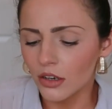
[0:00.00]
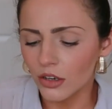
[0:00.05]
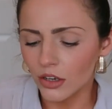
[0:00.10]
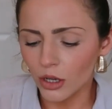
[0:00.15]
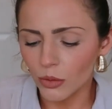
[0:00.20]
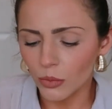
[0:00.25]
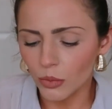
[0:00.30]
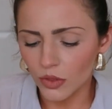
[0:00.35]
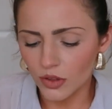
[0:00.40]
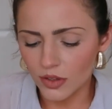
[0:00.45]

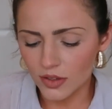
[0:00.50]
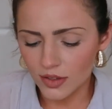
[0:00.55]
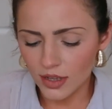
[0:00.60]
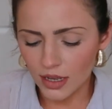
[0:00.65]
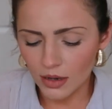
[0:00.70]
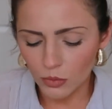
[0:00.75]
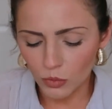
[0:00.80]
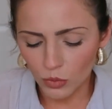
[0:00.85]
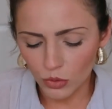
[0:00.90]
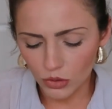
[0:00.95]
know what the
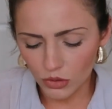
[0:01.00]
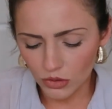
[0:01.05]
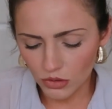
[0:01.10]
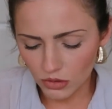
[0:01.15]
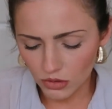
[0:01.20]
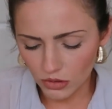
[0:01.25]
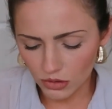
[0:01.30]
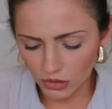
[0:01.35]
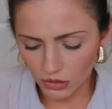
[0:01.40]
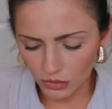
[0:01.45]
scent
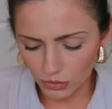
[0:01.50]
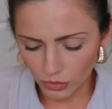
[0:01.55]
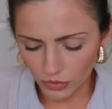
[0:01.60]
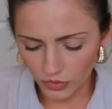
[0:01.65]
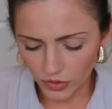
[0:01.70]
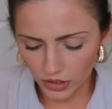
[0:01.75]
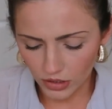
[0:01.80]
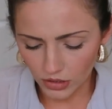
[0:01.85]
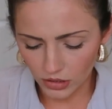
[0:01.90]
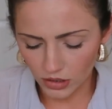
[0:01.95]
was oh
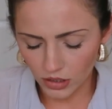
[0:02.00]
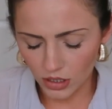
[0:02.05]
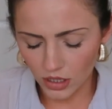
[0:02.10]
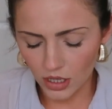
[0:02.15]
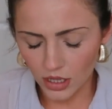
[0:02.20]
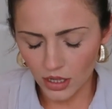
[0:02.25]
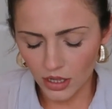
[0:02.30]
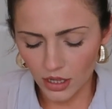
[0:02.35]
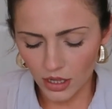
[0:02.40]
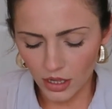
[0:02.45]
hold on
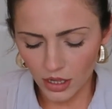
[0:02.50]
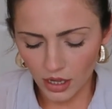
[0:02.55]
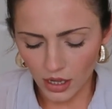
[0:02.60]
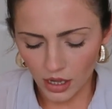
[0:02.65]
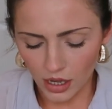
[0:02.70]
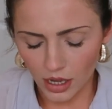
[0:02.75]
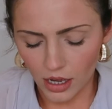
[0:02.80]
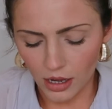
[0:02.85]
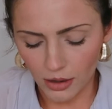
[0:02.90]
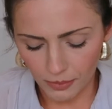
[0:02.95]

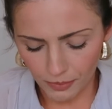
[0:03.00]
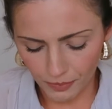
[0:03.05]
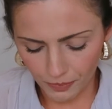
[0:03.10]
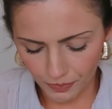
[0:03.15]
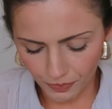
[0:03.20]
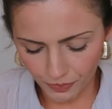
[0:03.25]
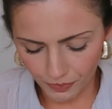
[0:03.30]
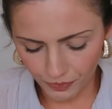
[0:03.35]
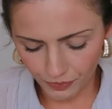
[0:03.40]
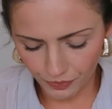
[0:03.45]

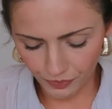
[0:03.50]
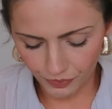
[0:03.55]
um,